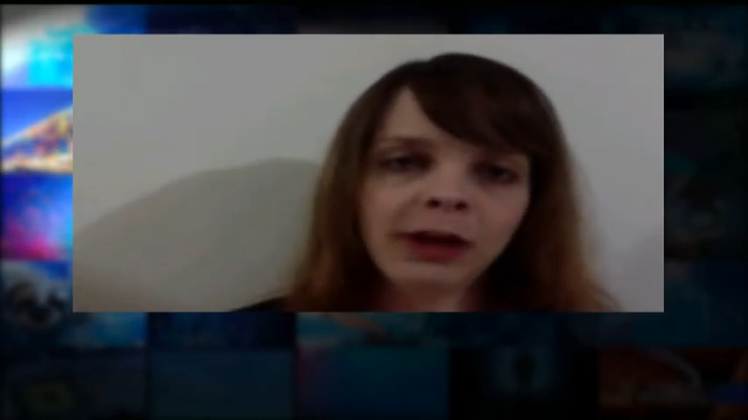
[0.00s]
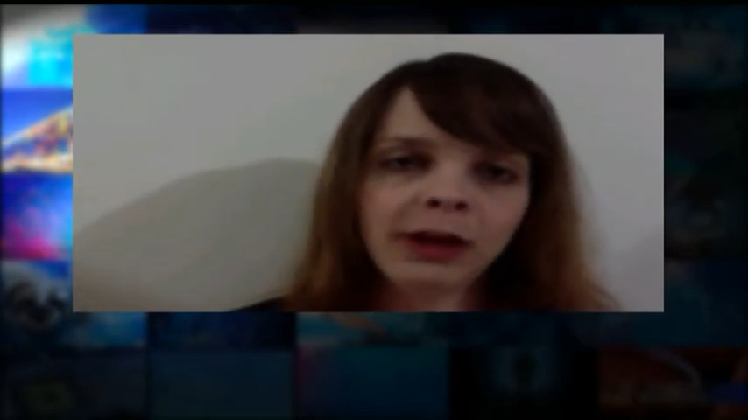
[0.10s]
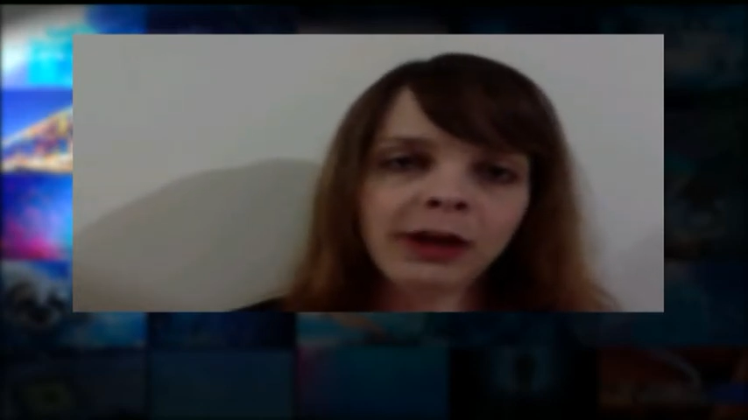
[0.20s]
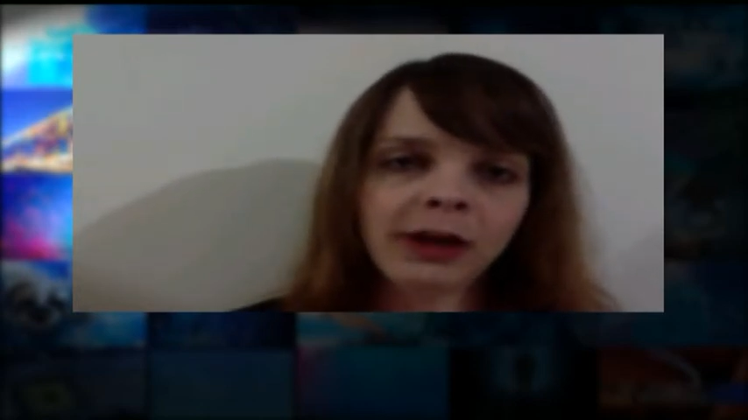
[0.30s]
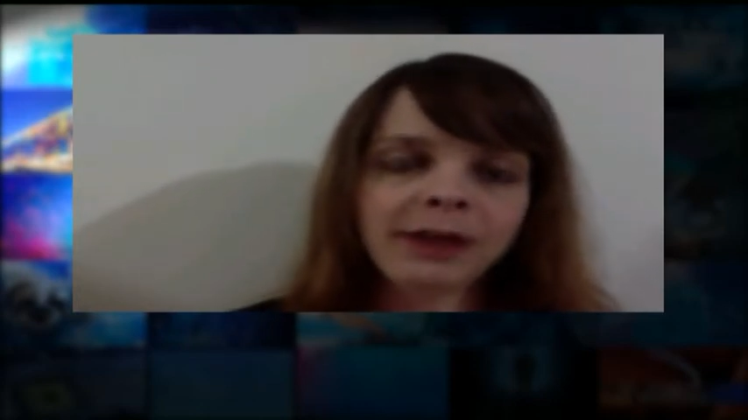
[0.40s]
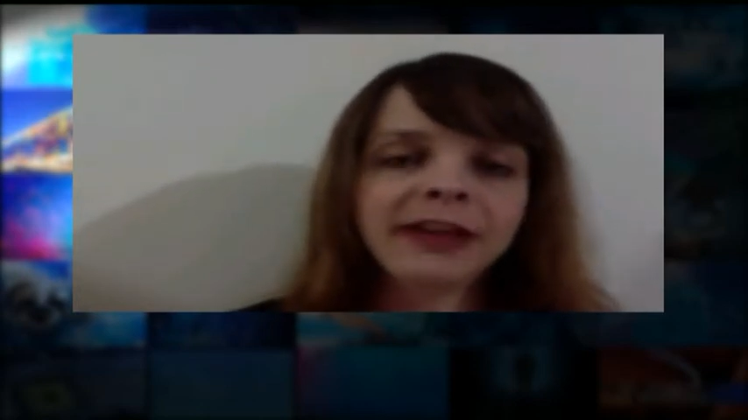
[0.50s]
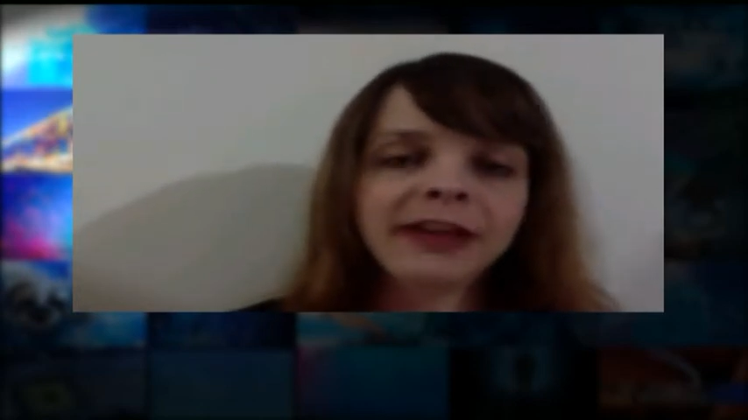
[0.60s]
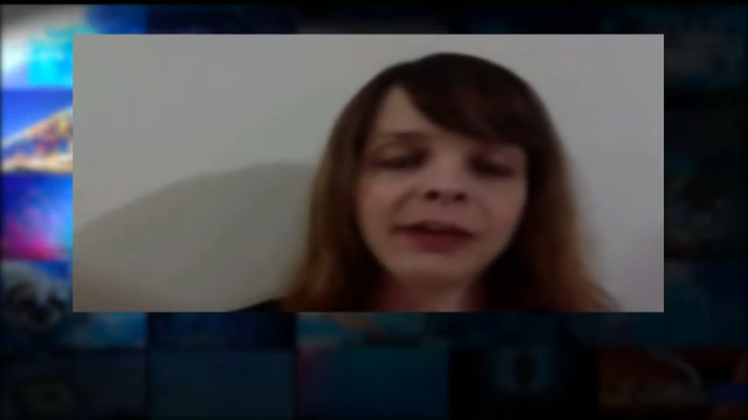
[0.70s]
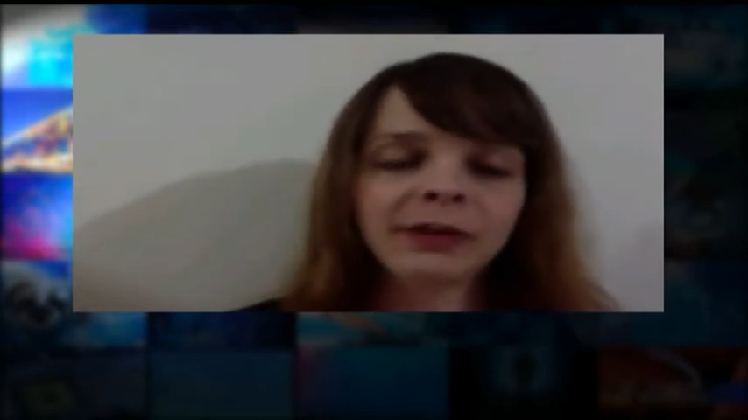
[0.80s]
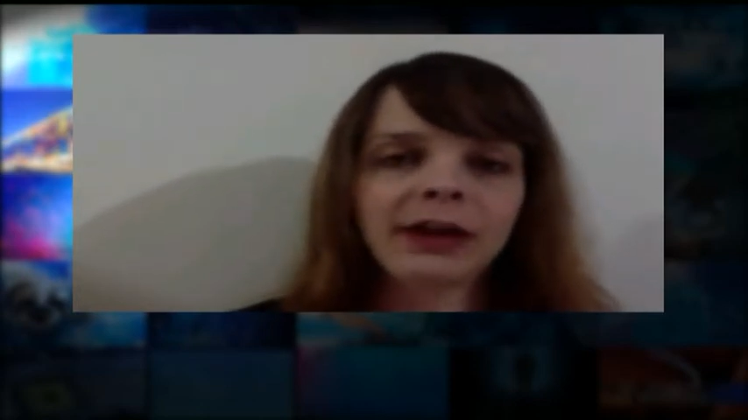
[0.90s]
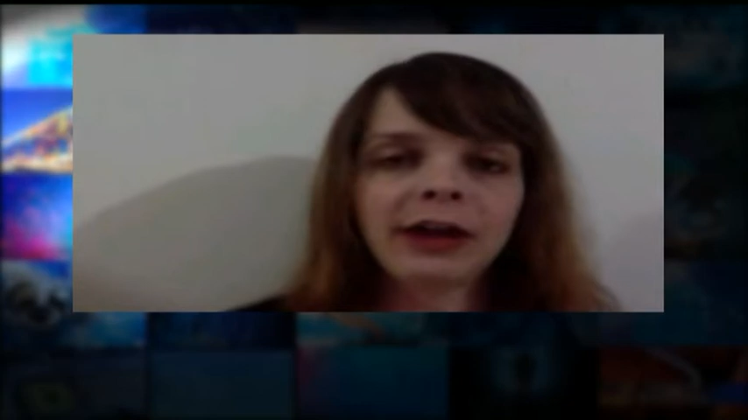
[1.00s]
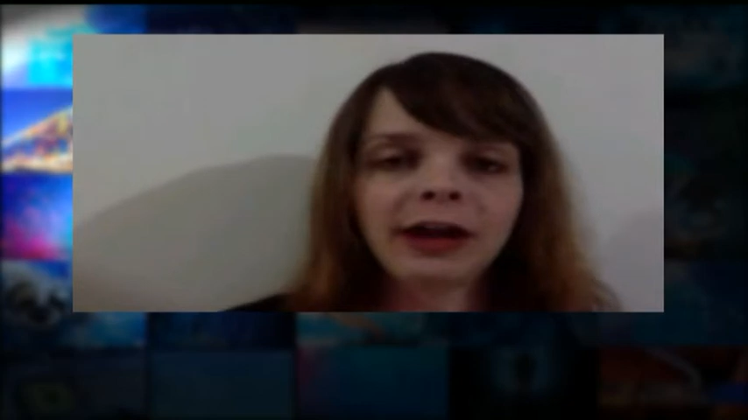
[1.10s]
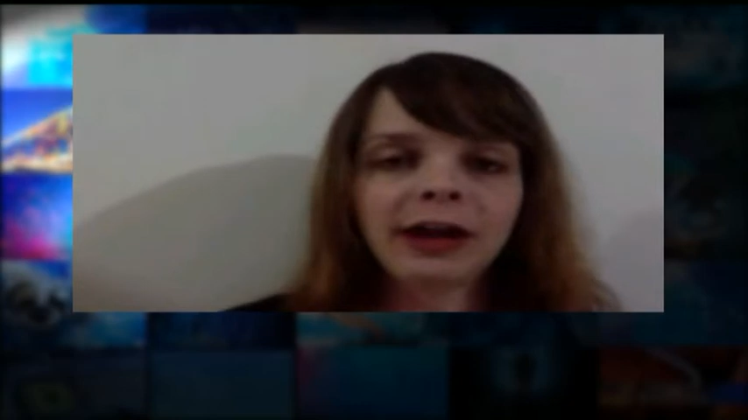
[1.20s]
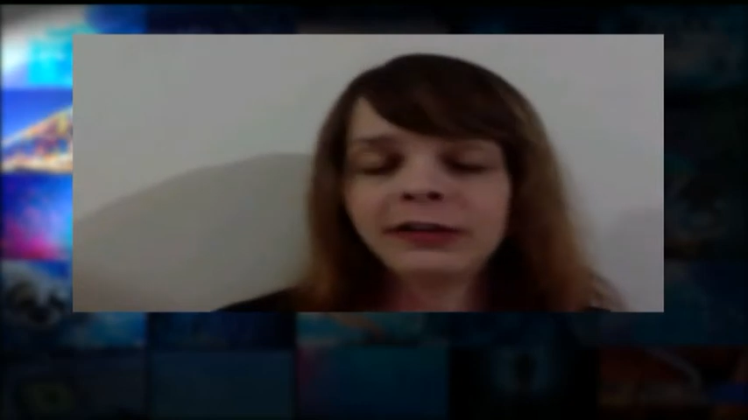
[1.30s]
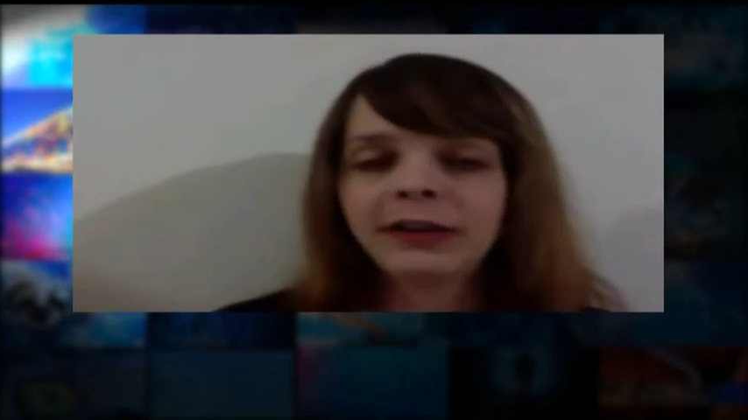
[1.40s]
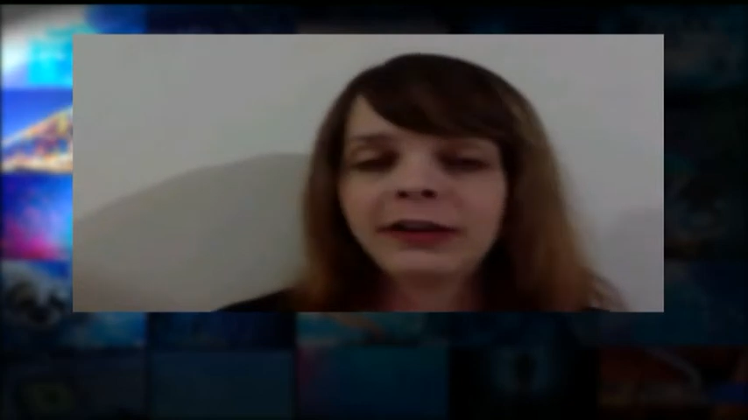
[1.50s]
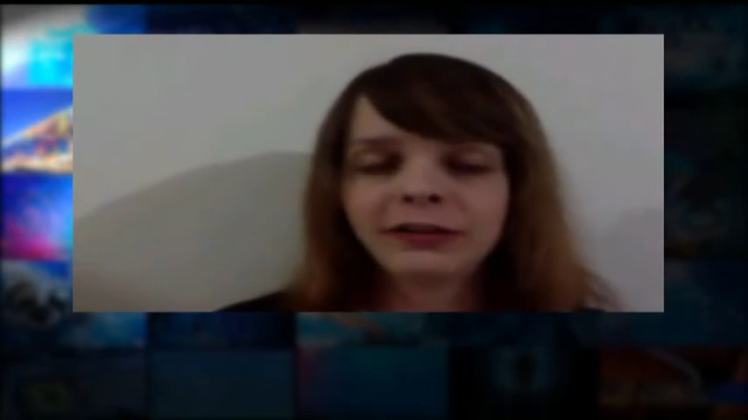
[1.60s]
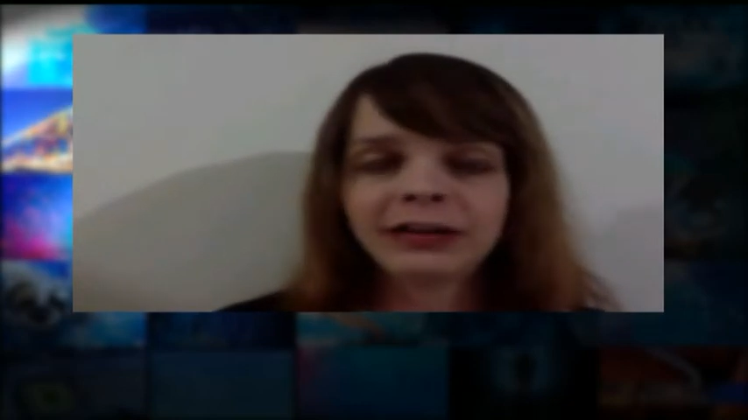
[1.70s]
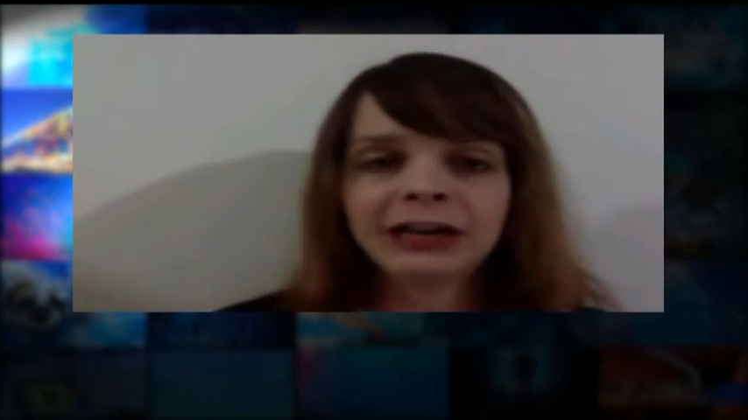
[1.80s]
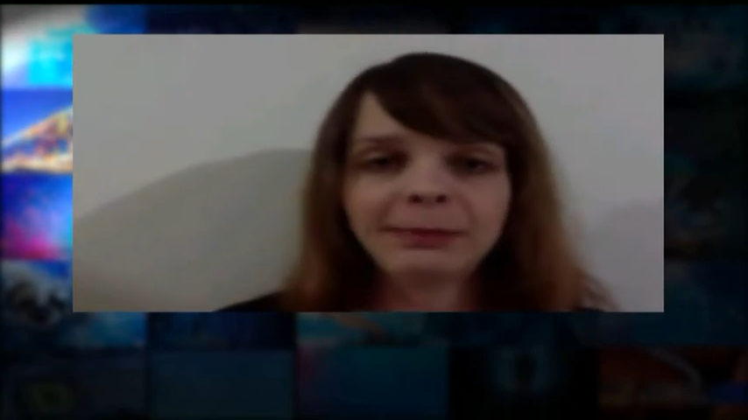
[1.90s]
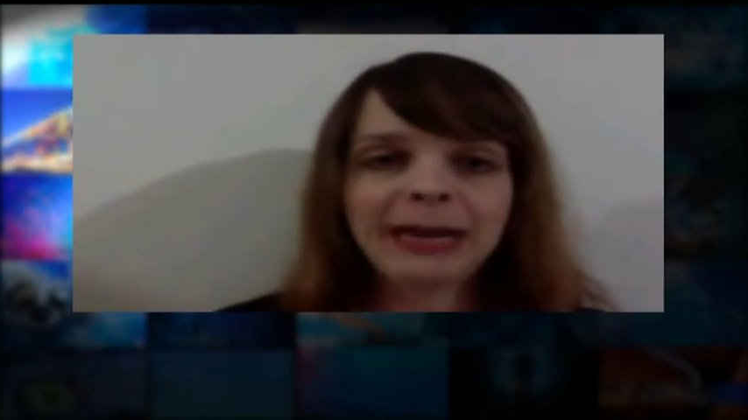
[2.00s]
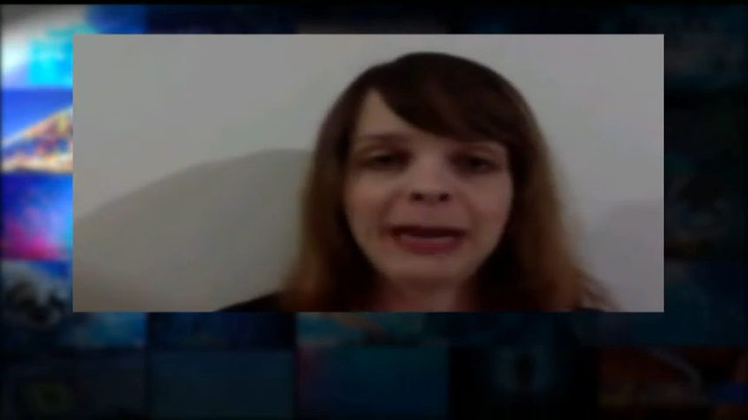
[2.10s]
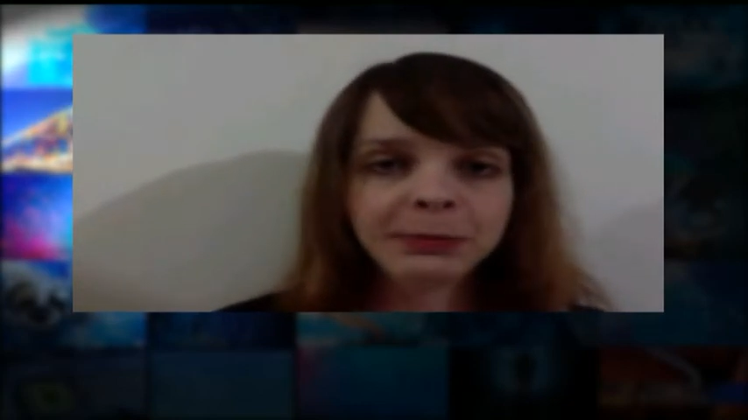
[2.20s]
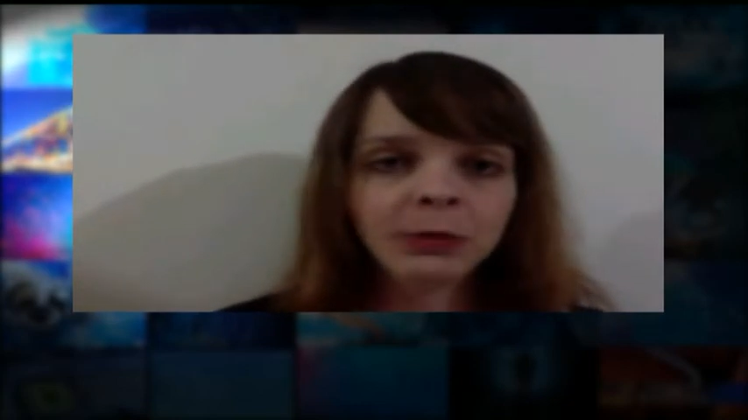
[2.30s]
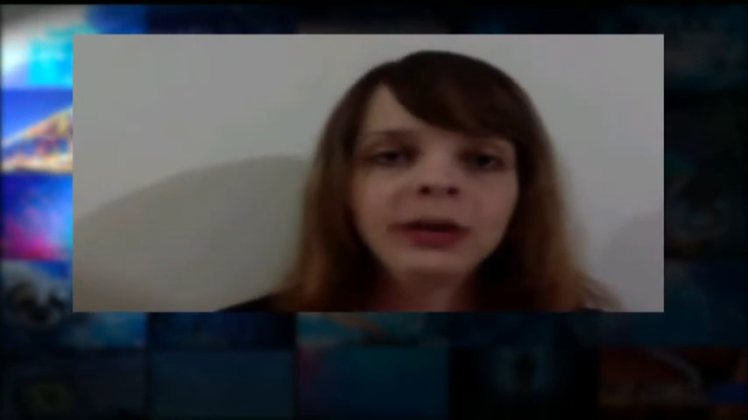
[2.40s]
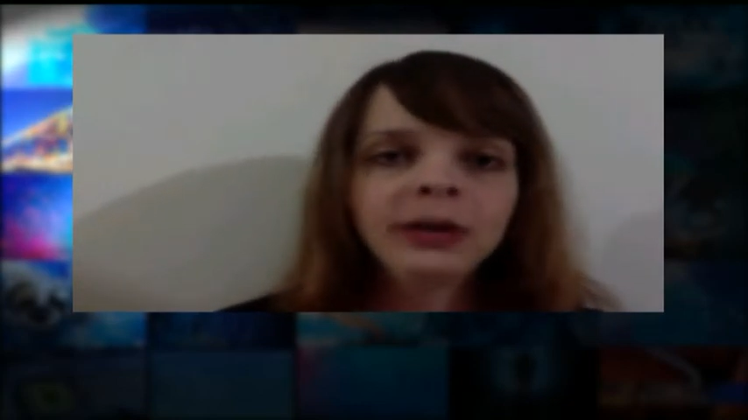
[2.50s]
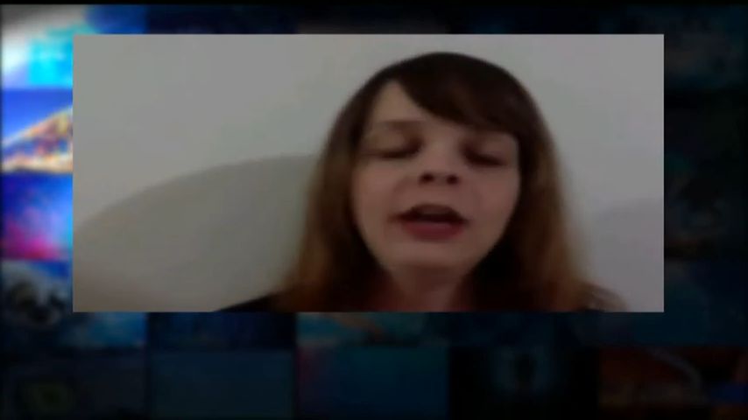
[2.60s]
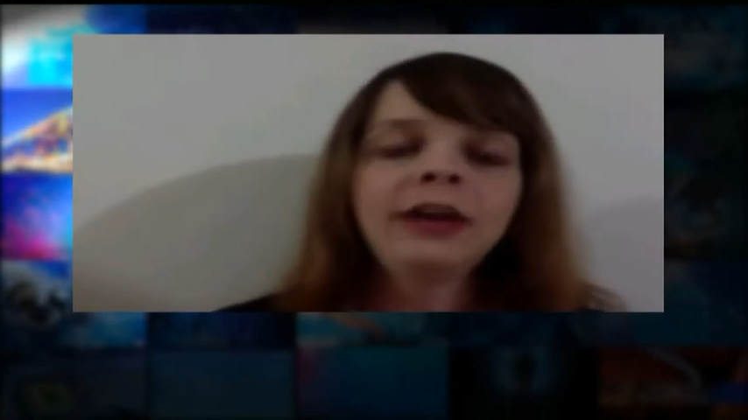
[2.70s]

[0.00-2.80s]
I think it's on us, it's on the Australian people